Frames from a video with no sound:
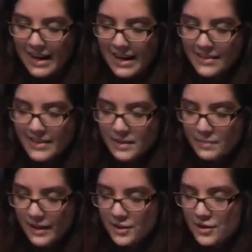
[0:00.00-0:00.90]
and these
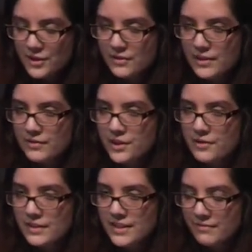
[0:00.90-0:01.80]
pictures sort of
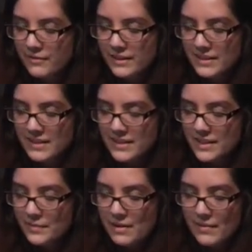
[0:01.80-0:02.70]
show the difference. This
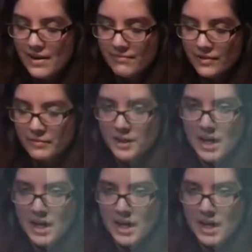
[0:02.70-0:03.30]
is my right foot, which